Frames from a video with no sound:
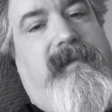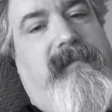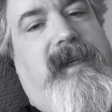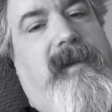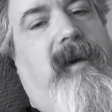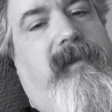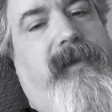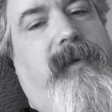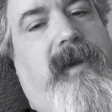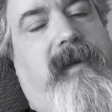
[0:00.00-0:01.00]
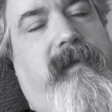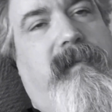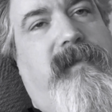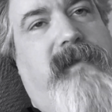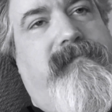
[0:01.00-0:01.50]
and all 3 of
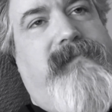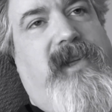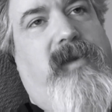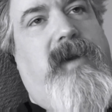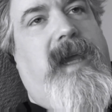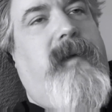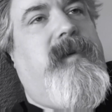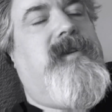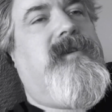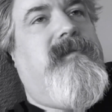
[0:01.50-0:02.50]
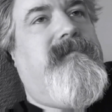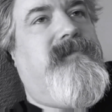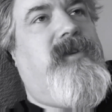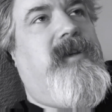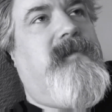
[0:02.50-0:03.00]
them do damage,
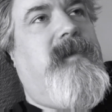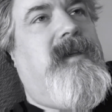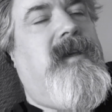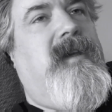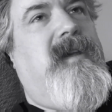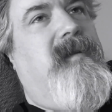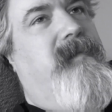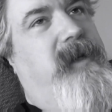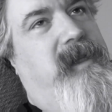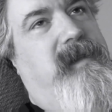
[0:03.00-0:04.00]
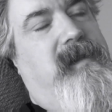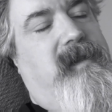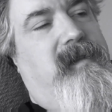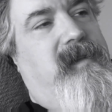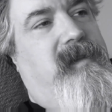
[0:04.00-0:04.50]
trust me. But
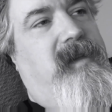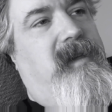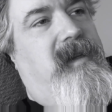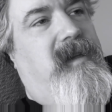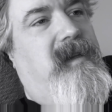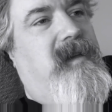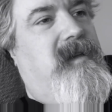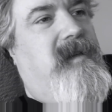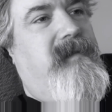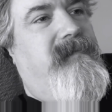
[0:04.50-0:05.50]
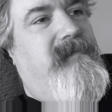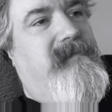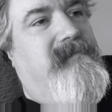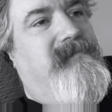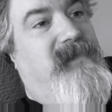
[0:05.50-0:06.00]
the
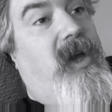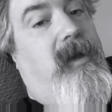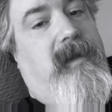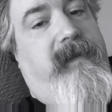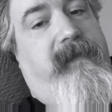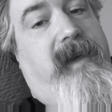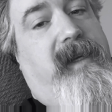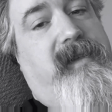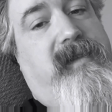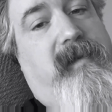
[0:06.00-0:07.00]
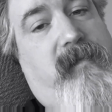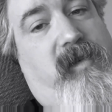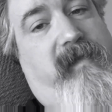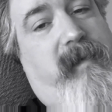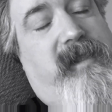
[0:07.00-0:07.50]
doll effects, the
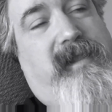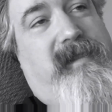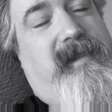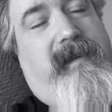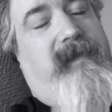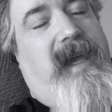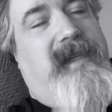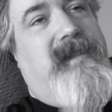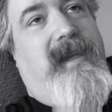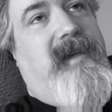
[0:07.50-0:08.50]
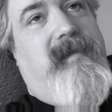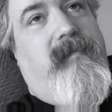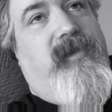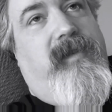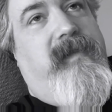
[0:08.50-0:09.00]
movements and stuff has not
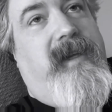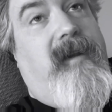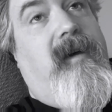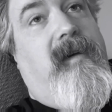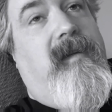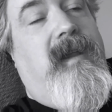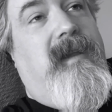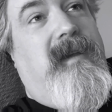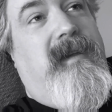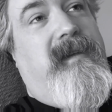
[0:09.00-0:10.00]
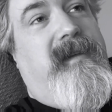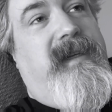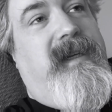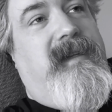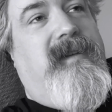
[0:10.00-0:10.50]
improved at all.
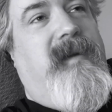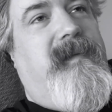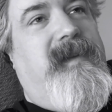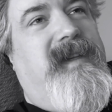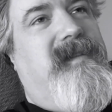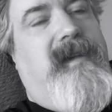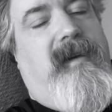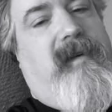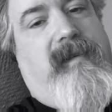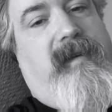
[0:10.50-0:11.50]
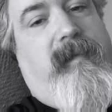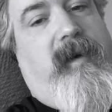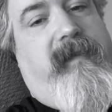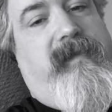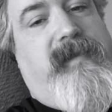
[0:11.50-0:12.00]
And they all come
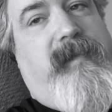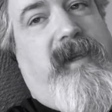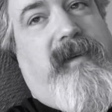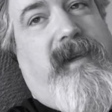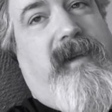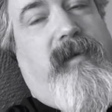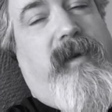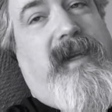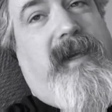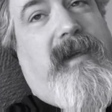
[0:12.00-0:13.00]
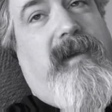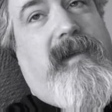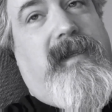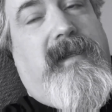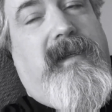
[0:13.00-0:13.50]
off as being kind of
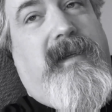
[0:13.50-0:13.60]
ridiculous.